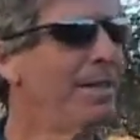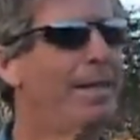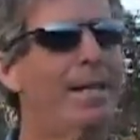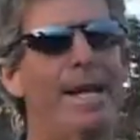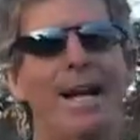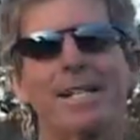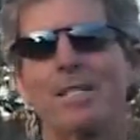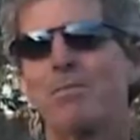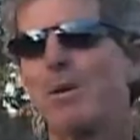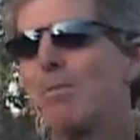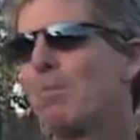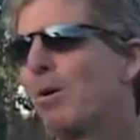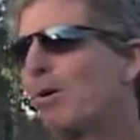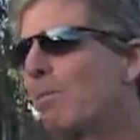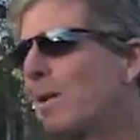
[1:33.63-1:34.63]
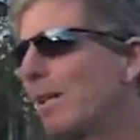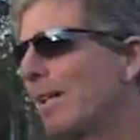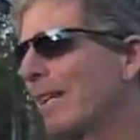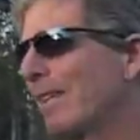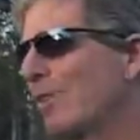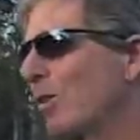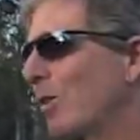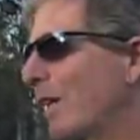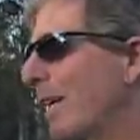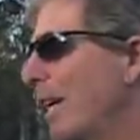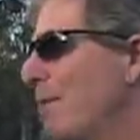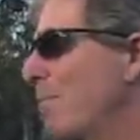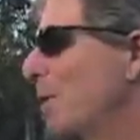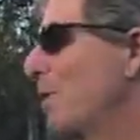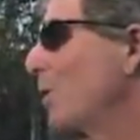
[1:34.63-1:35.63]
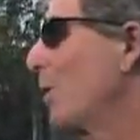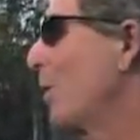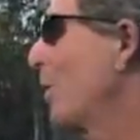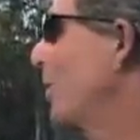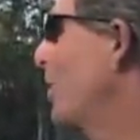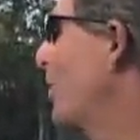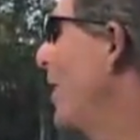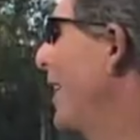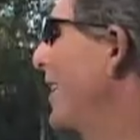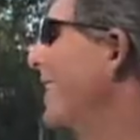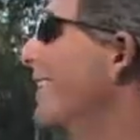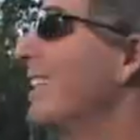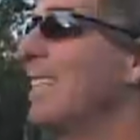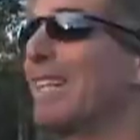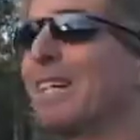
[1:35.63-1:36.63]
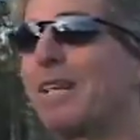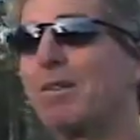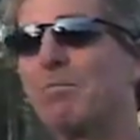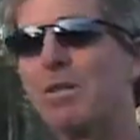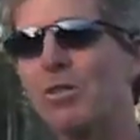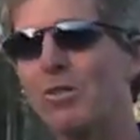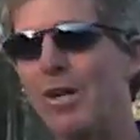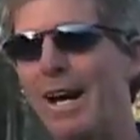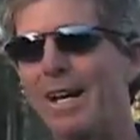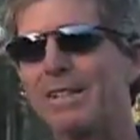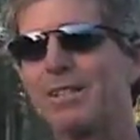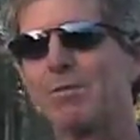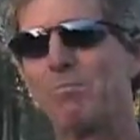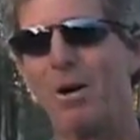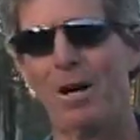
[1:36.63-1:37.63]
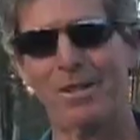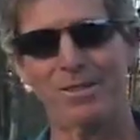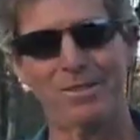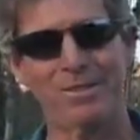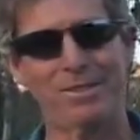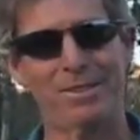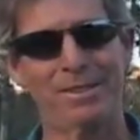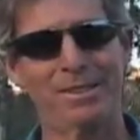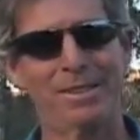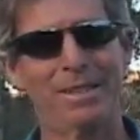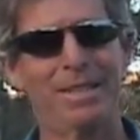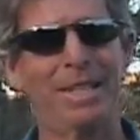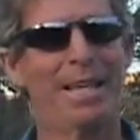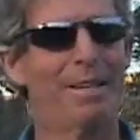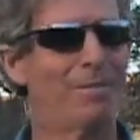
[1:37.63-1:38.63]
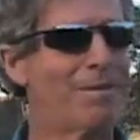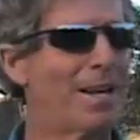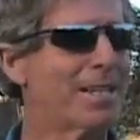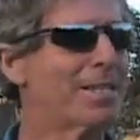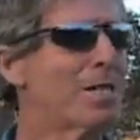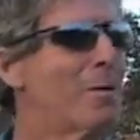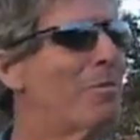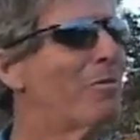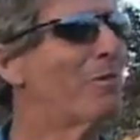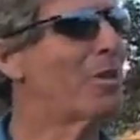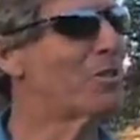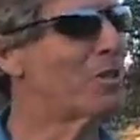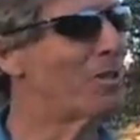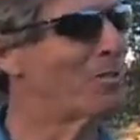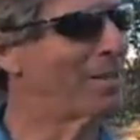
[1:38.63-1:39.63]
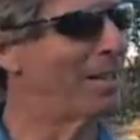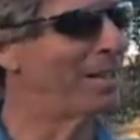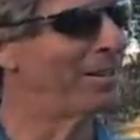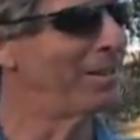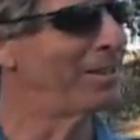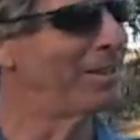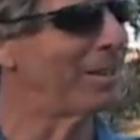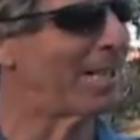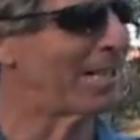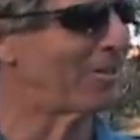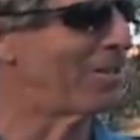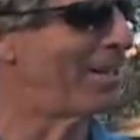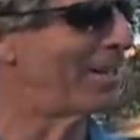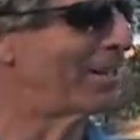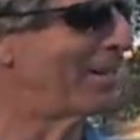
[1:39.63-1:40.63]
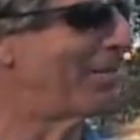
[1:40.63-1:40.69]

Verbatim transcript: It has to be permanent, so it can't be sold or traded, and it can be tracked and monitored. And in fact, some of our stoves get a little electronic